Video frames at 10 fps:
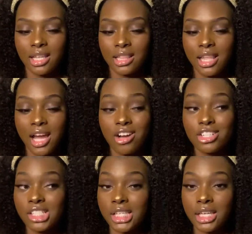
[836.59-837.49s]
that our
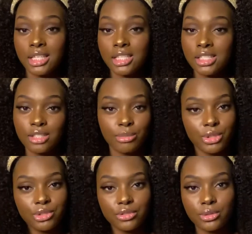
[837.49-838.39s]
skin isn't
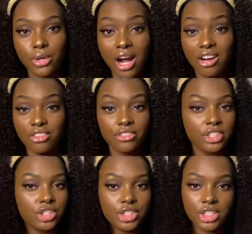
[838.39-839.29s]
beautiful, our
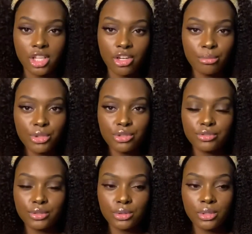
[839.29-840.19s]
features aren't
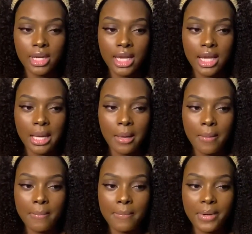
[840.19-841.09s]
beautiful,
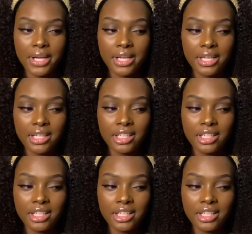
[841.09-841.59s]
but